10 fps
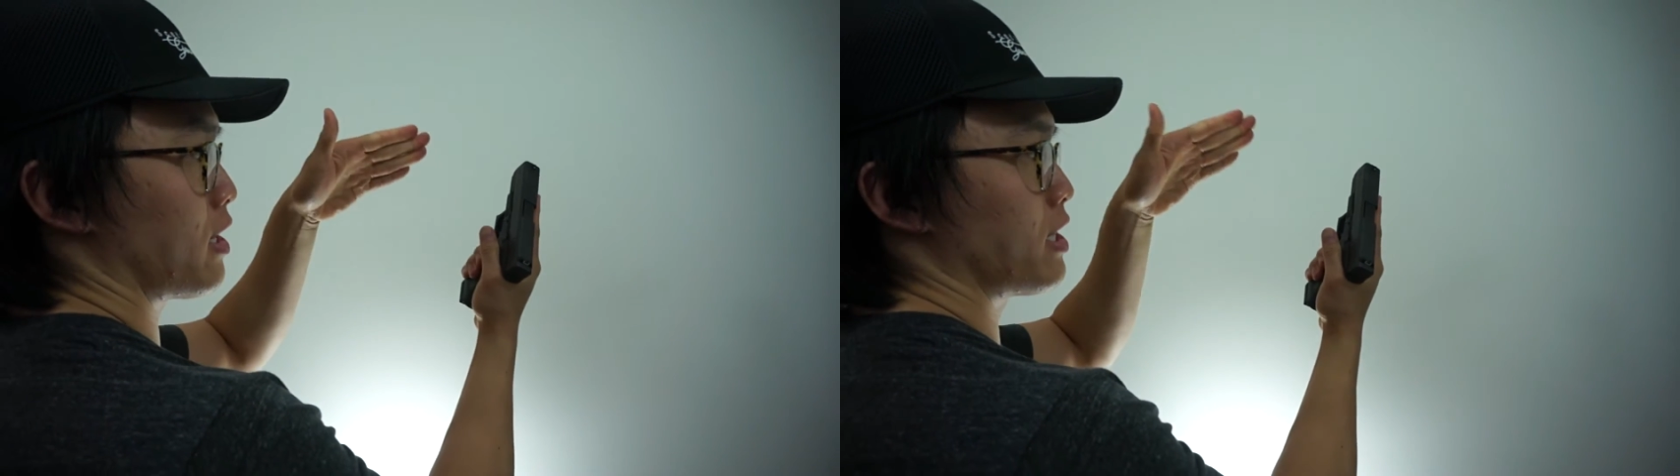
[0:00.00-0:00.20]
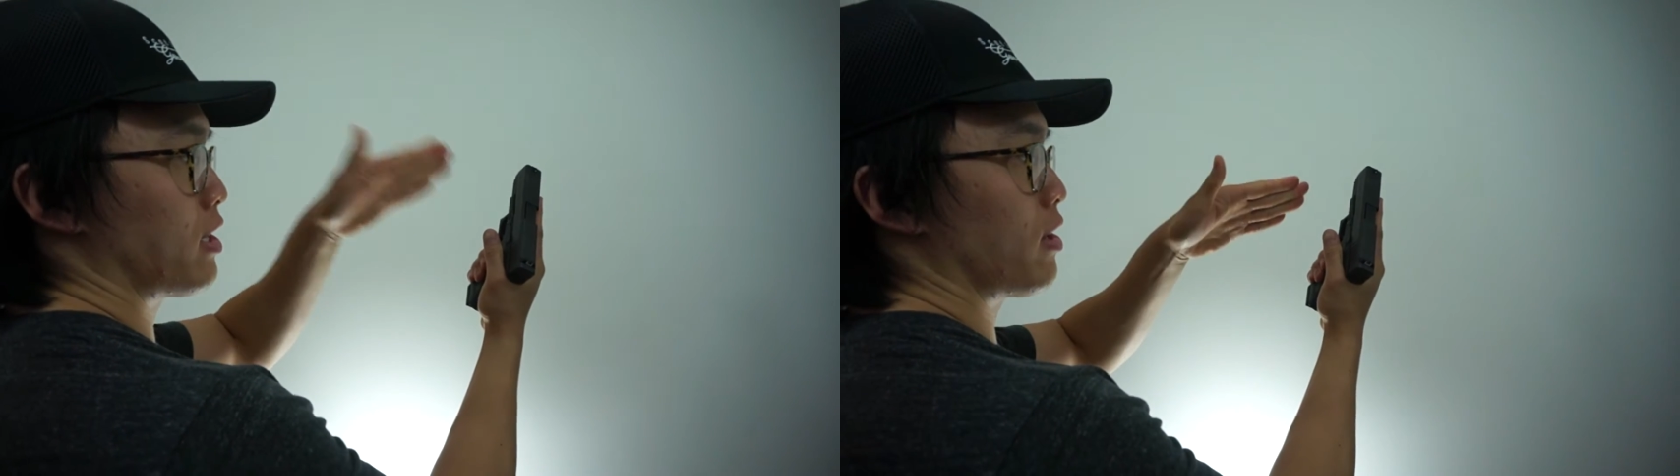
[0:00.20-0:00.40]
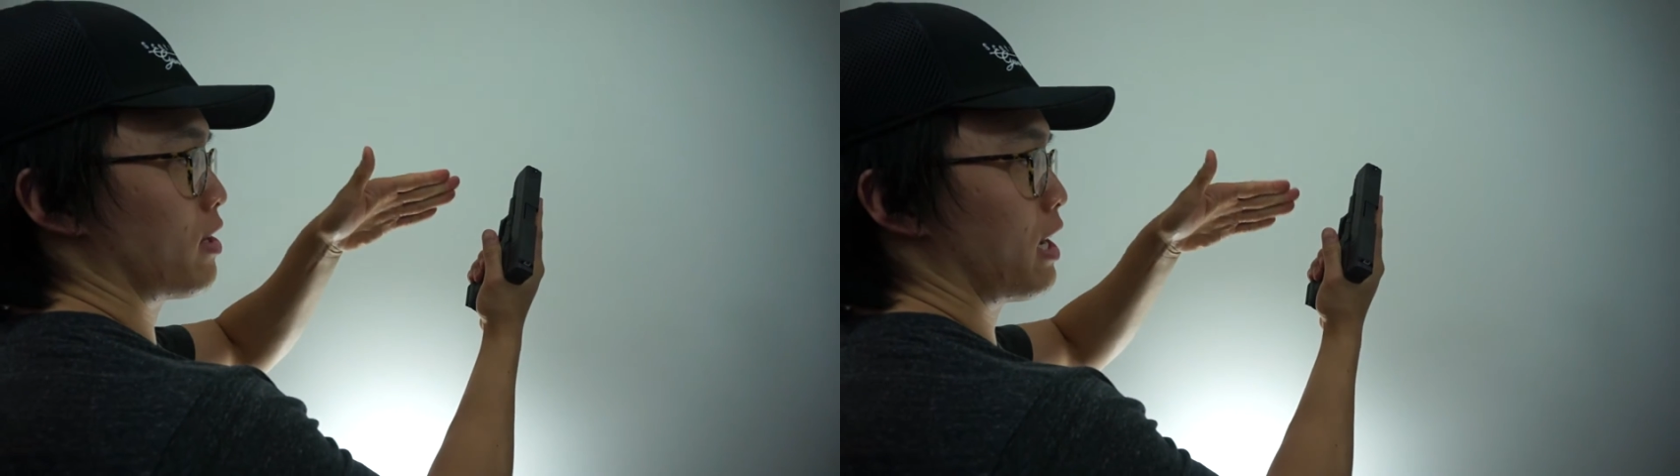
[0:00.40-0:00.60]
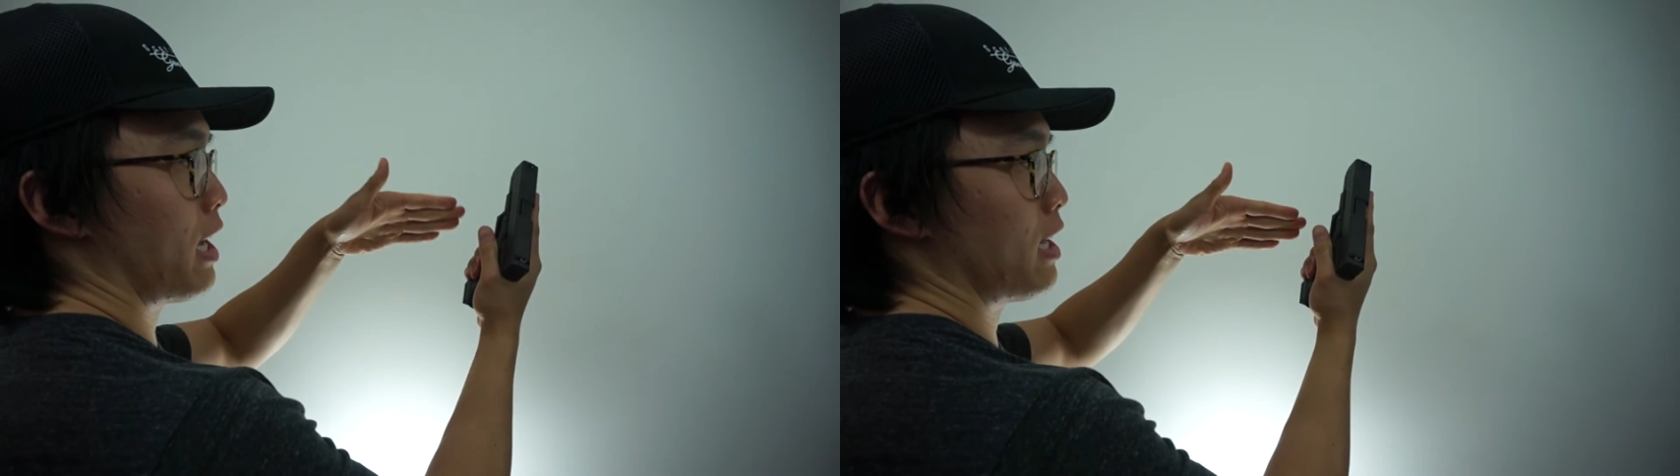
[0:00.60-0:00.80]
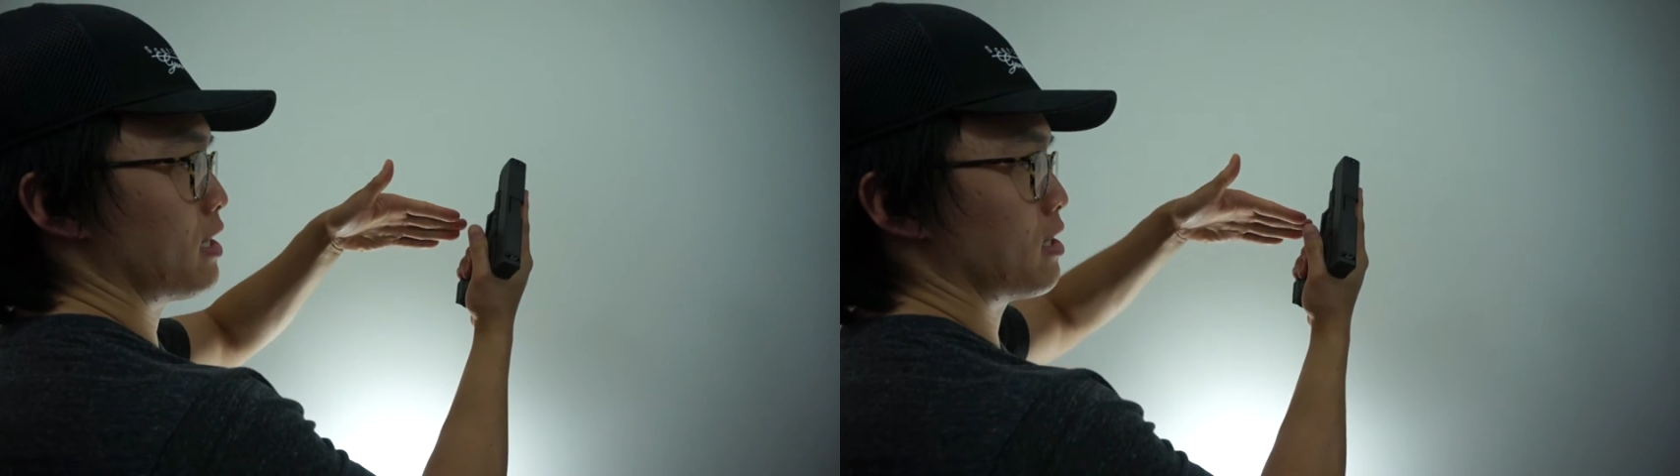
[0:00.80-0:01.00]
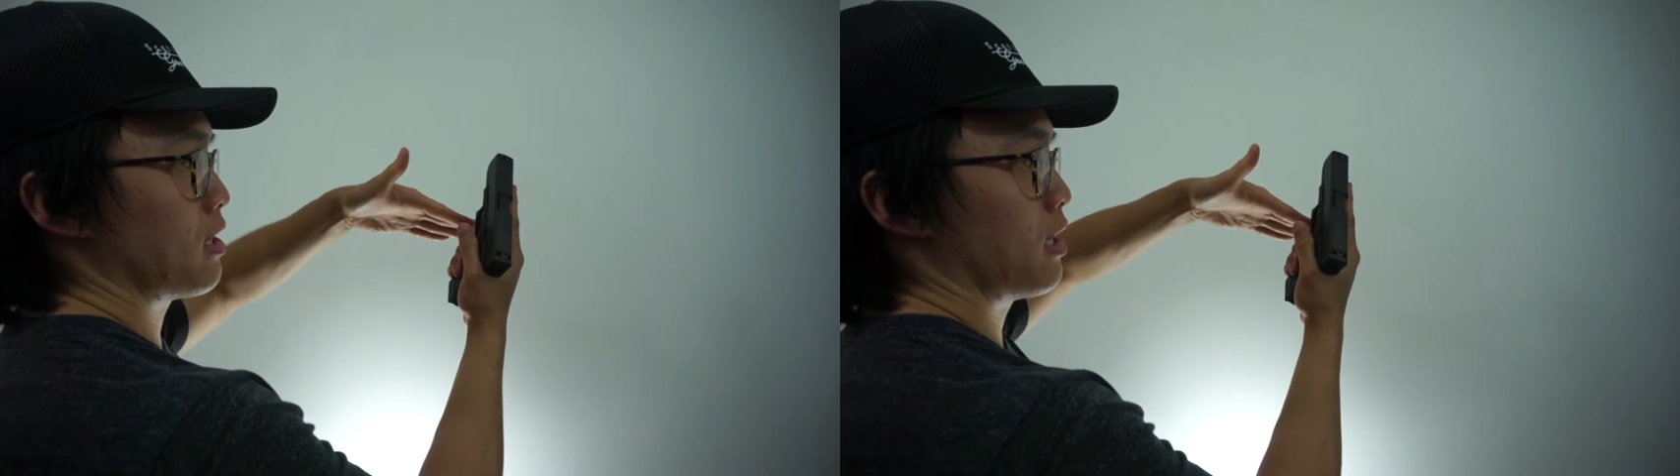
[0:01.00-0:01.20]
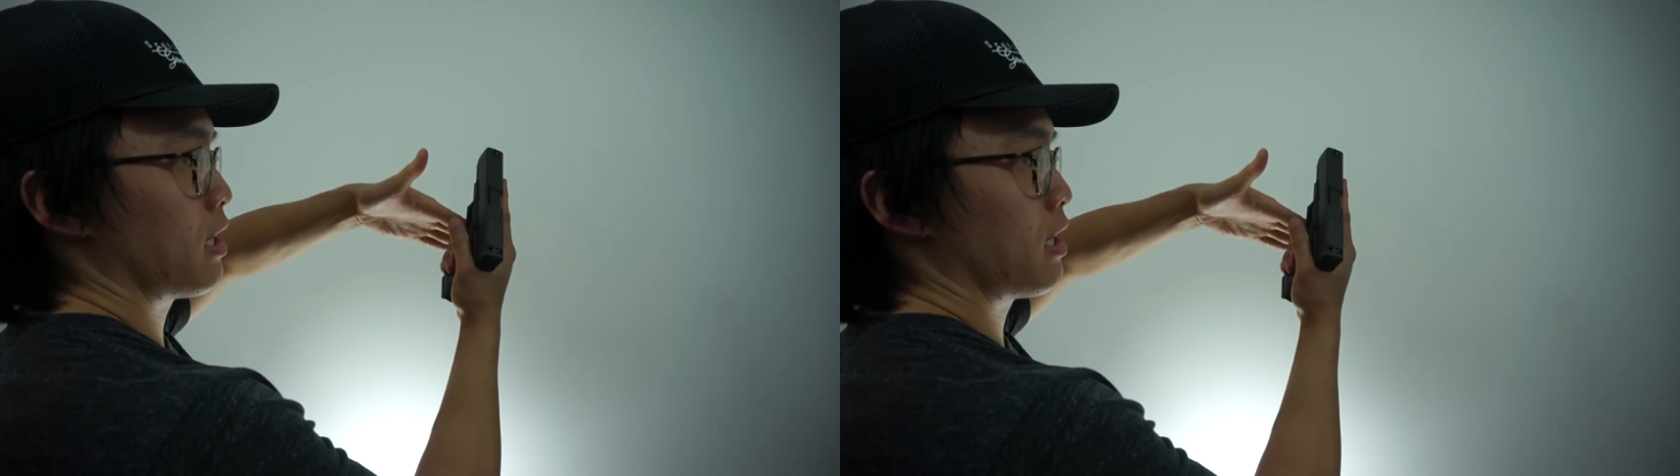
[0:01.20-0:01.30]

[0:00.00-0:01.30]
then you take your other hand,